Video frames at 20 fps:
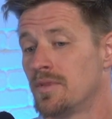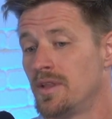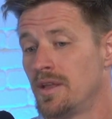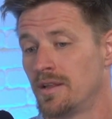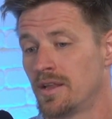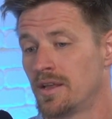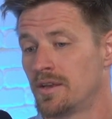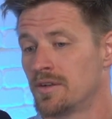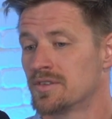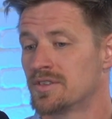
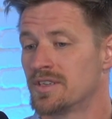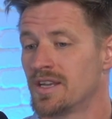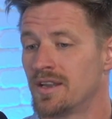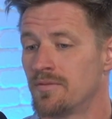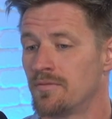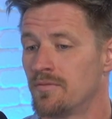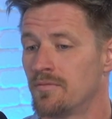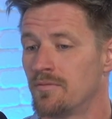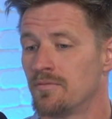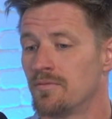The lenders
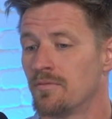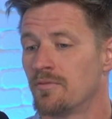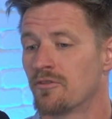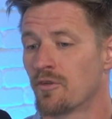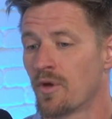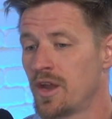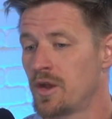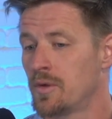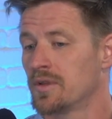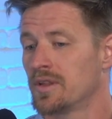that
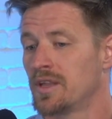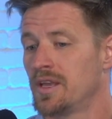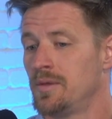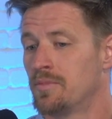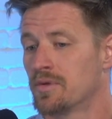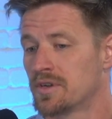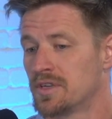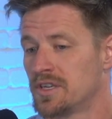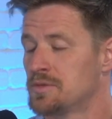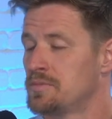frequently
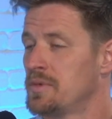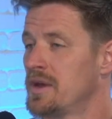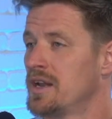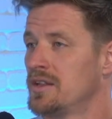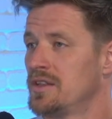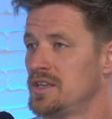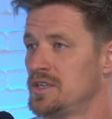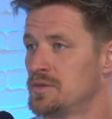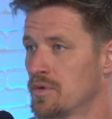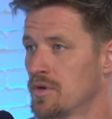
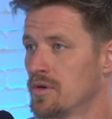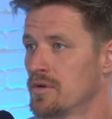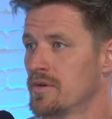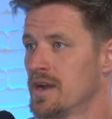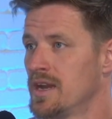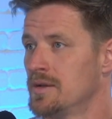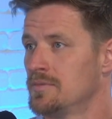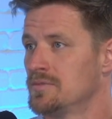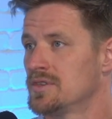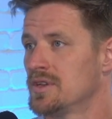participated in these
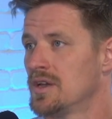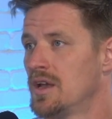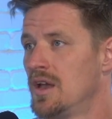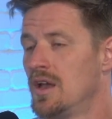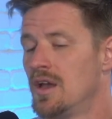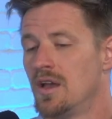programs